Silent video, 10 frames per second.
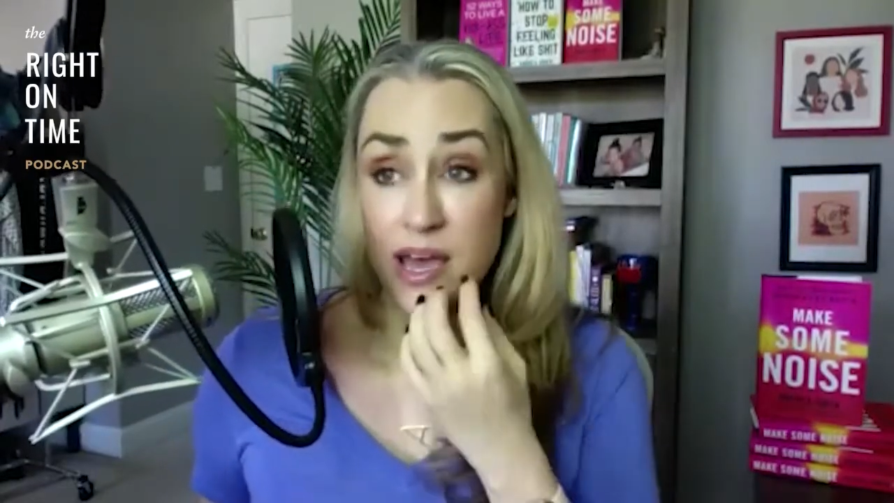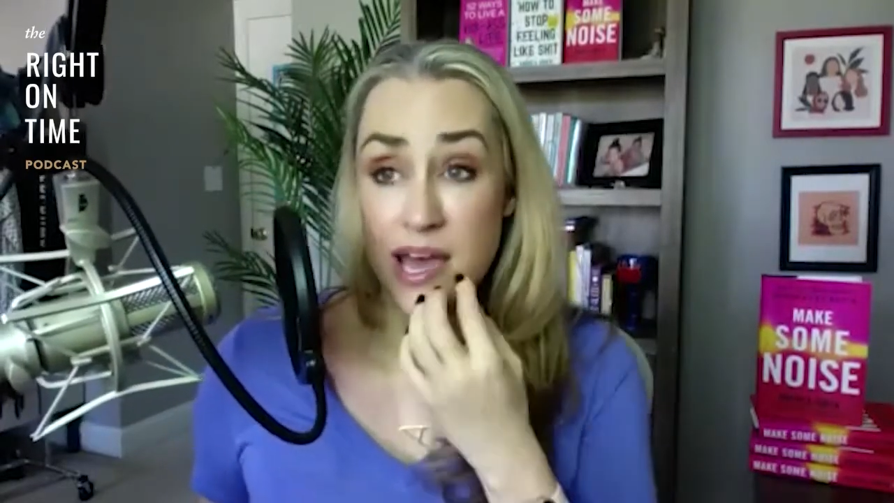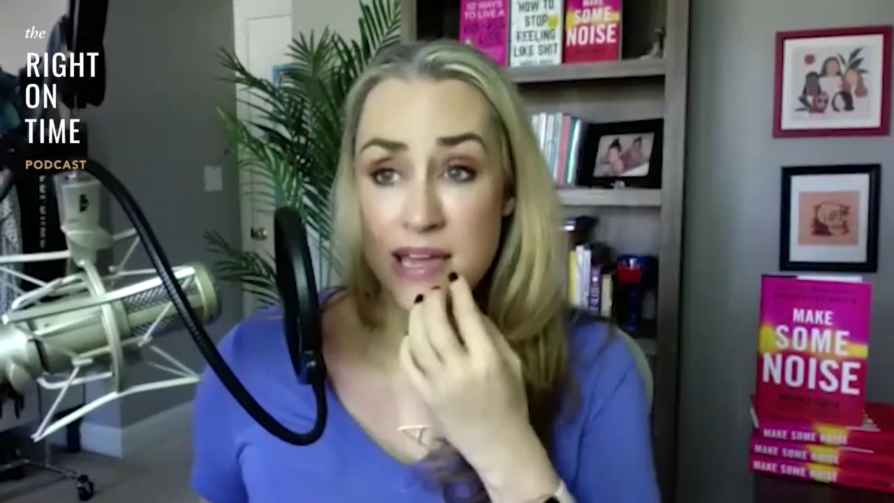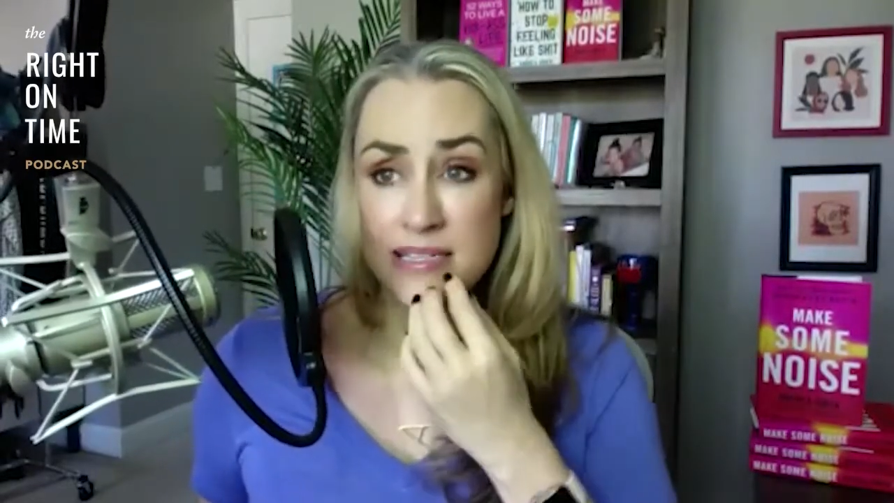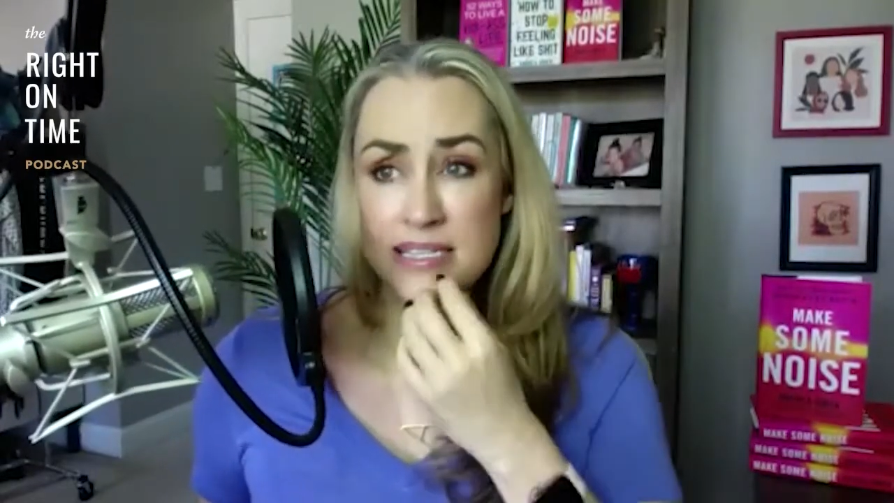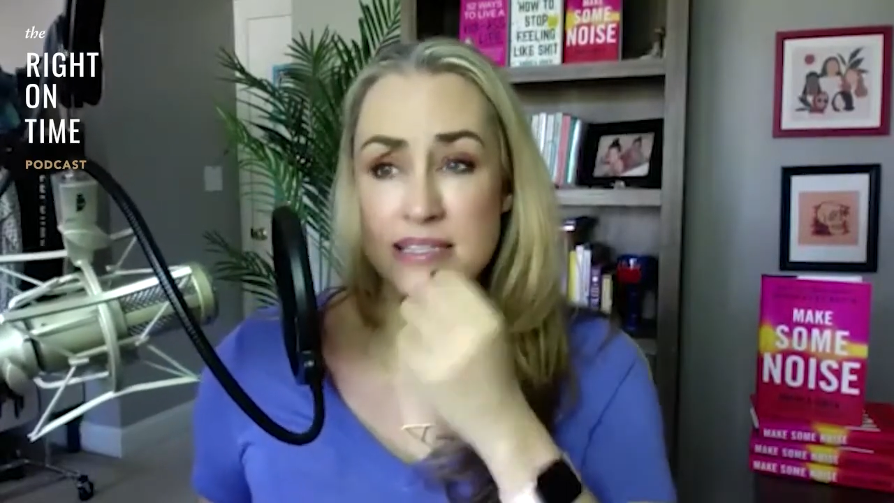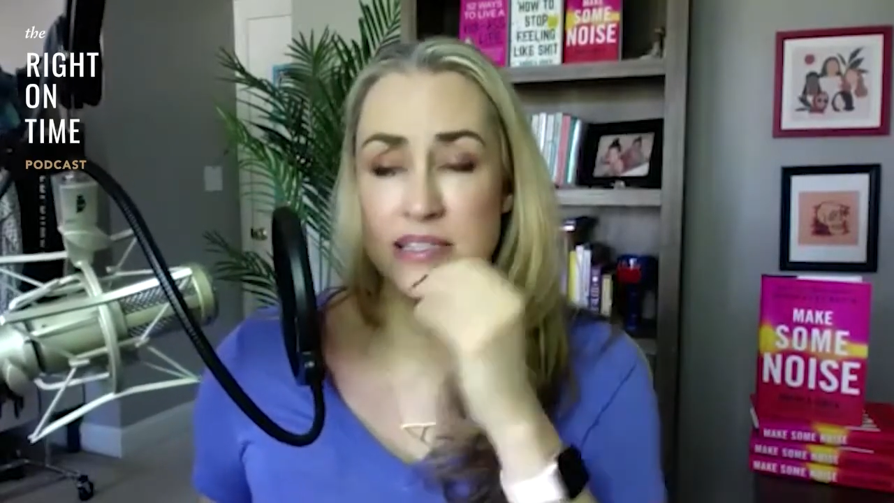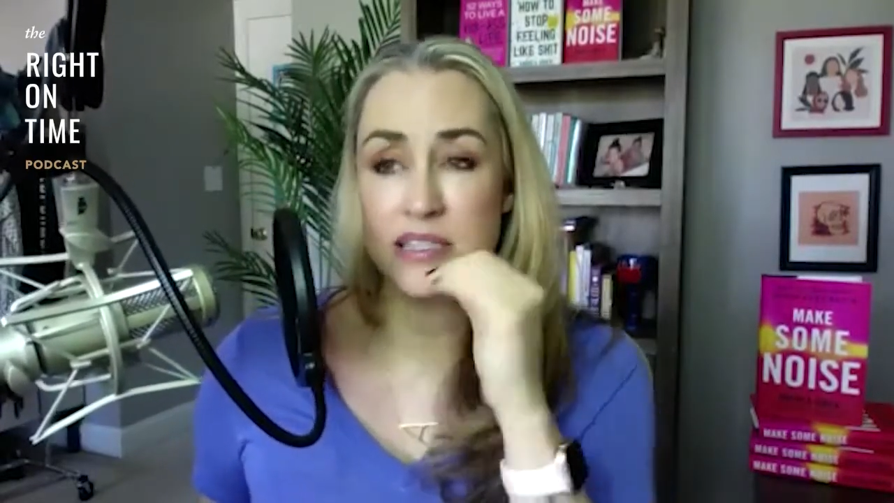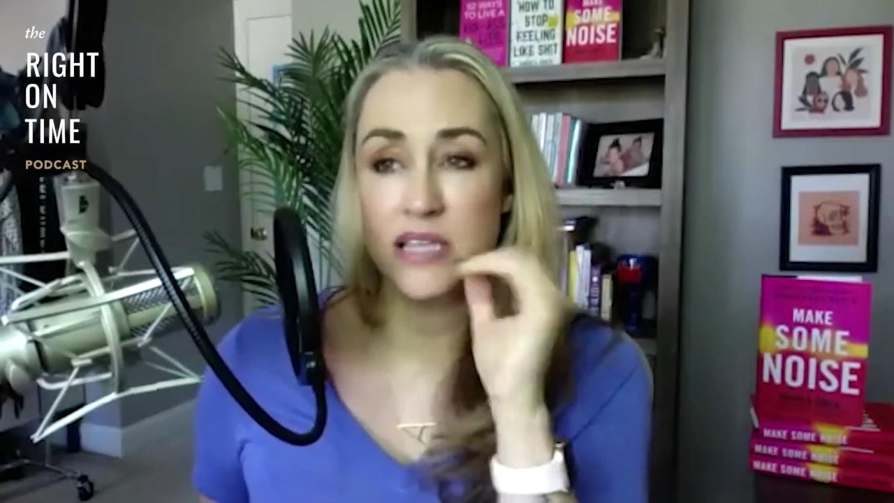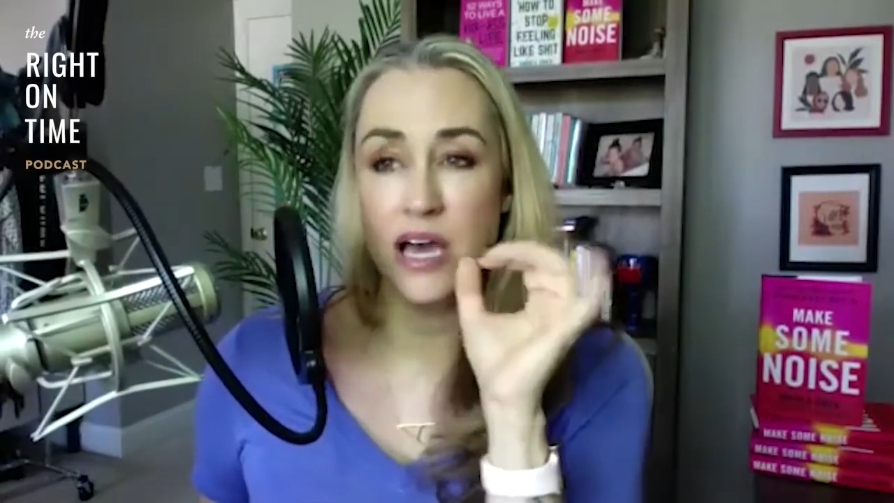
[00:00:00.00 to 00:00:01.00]
And
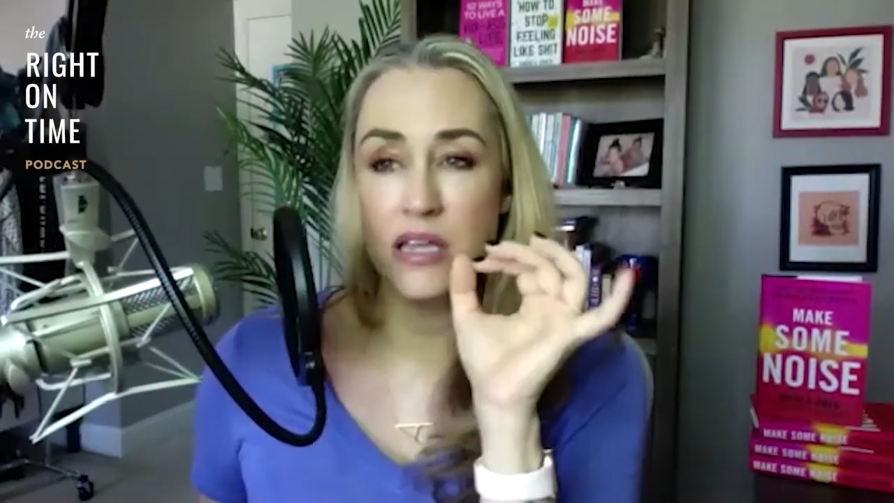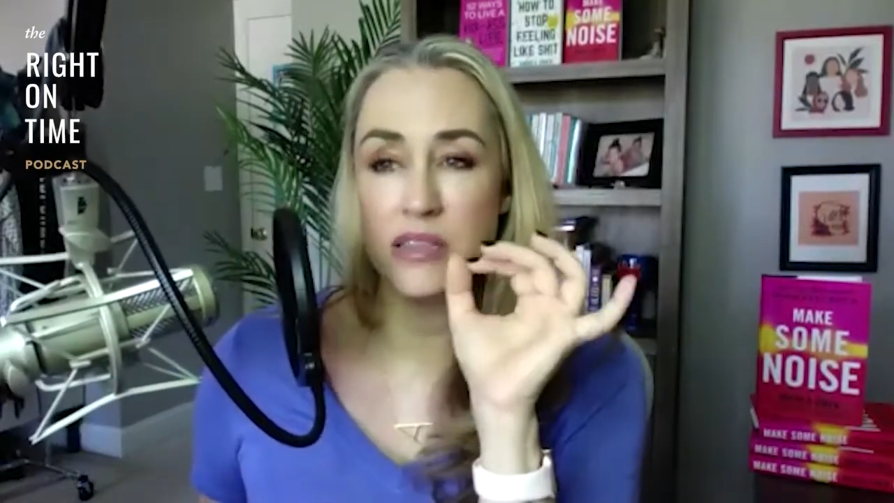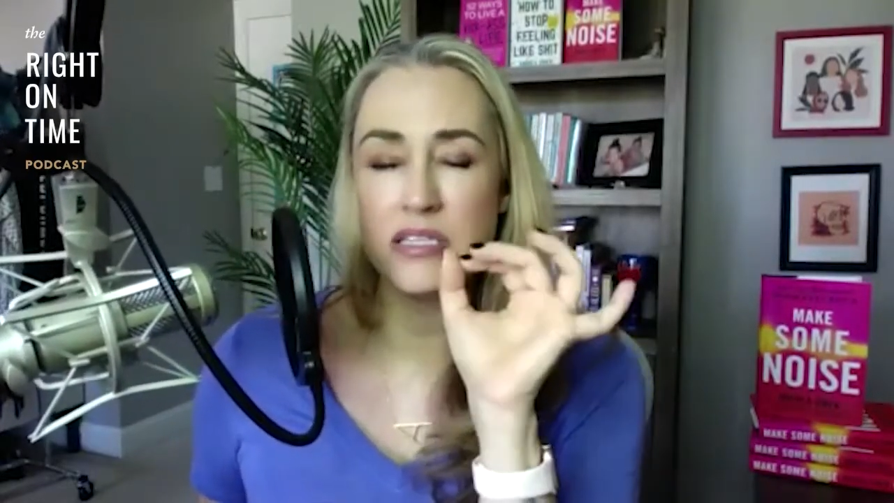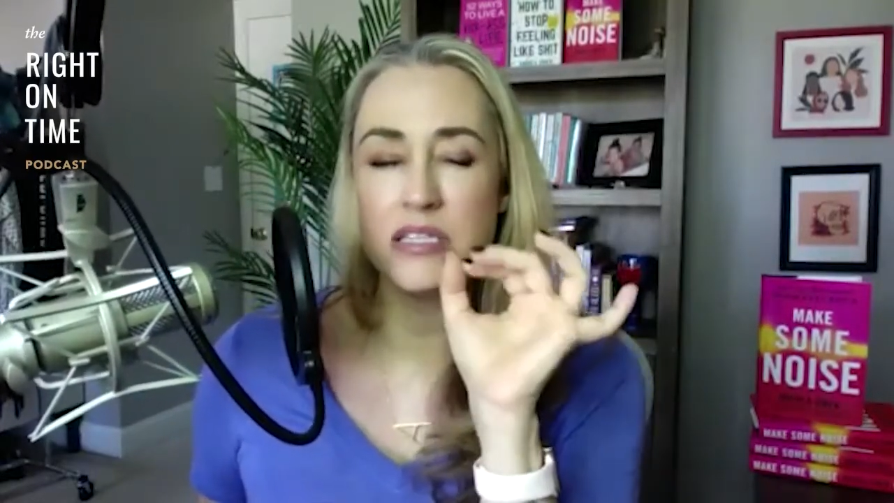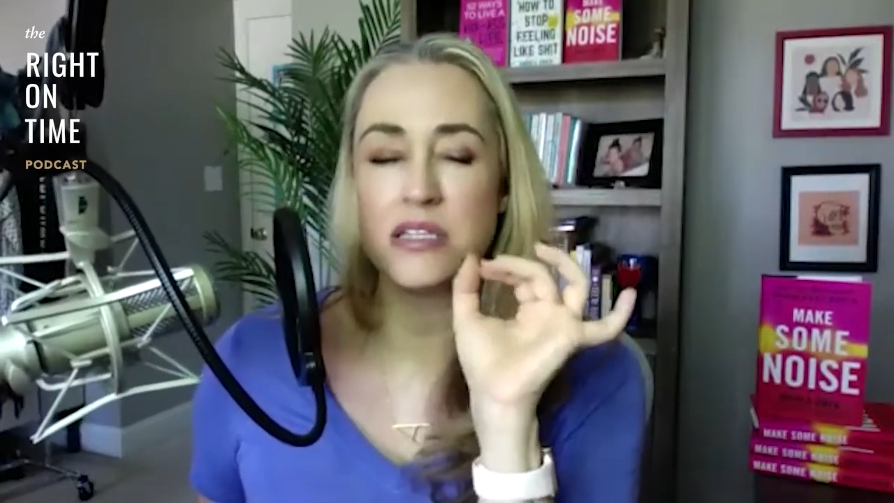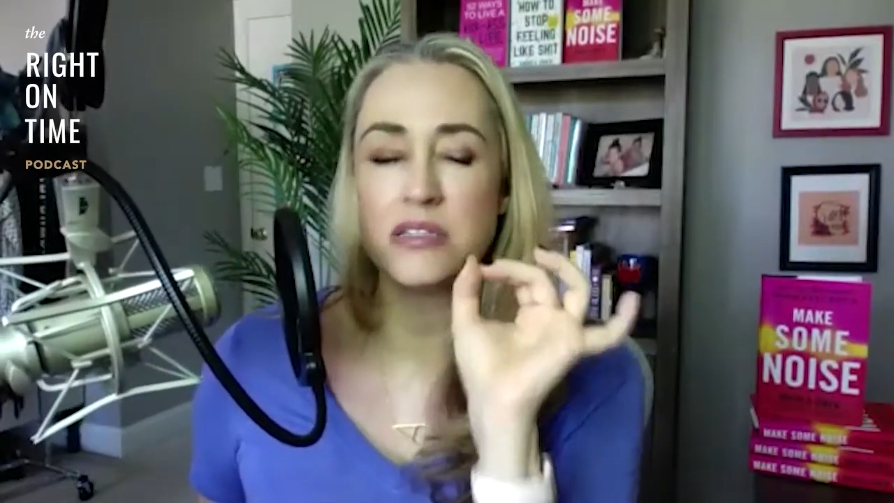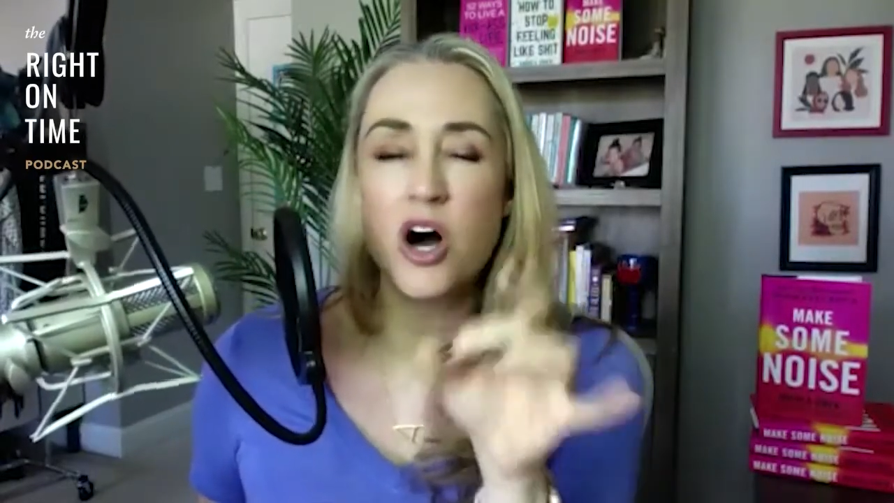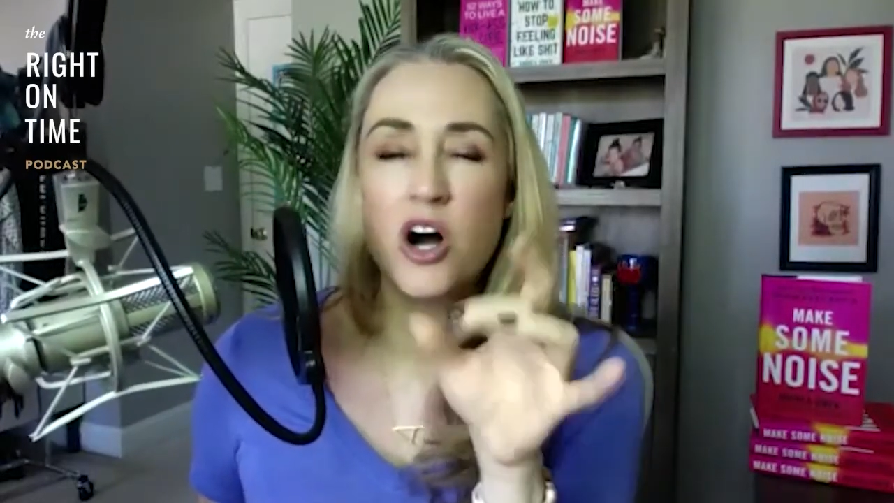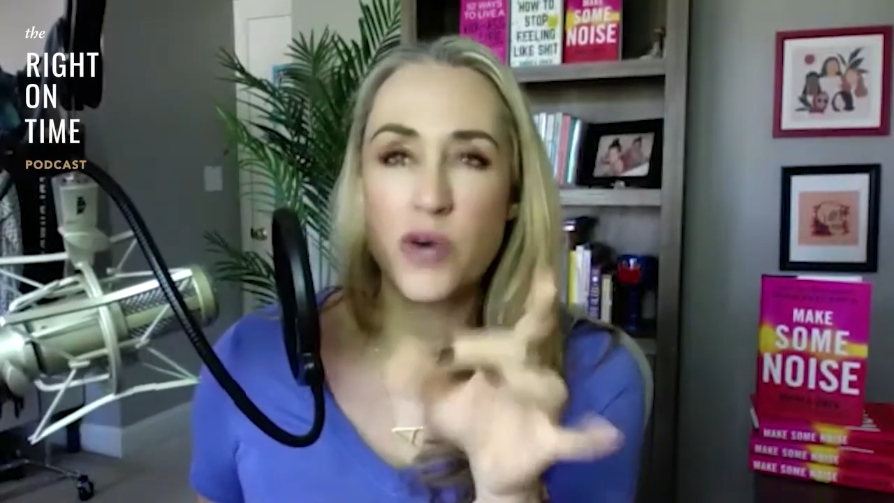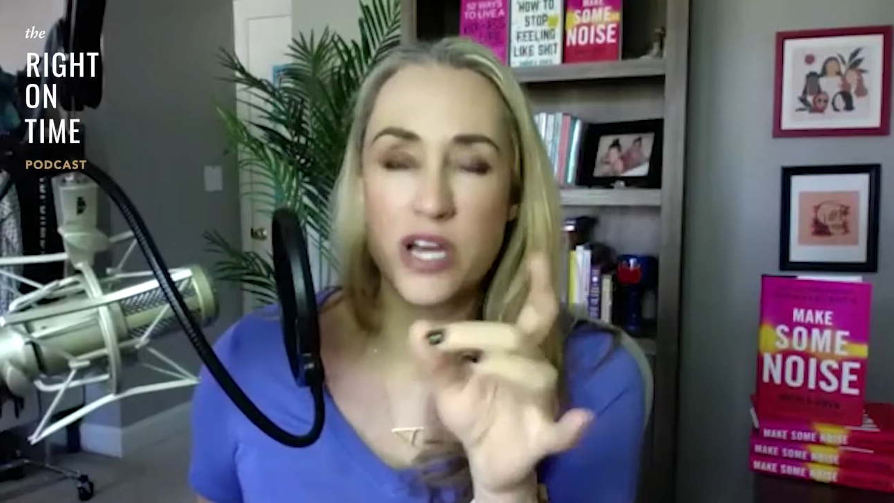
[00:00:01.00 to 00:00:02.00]
I, this is the
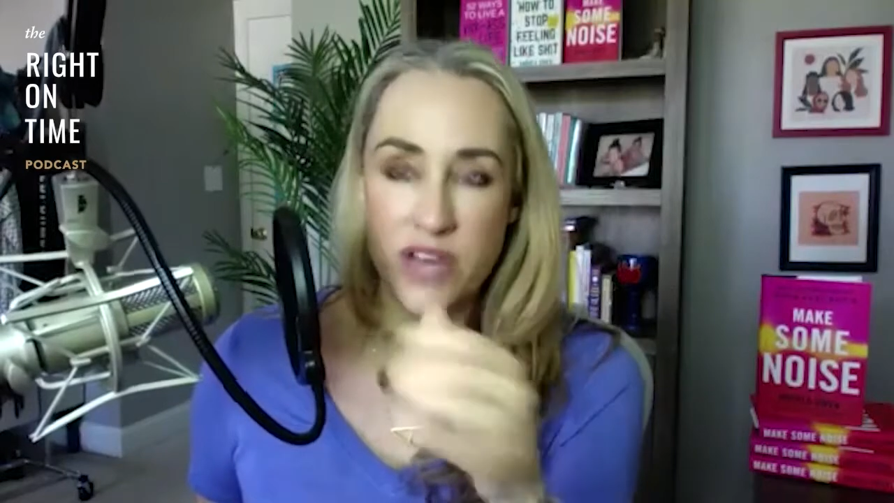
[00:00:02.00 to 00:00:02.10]
long way of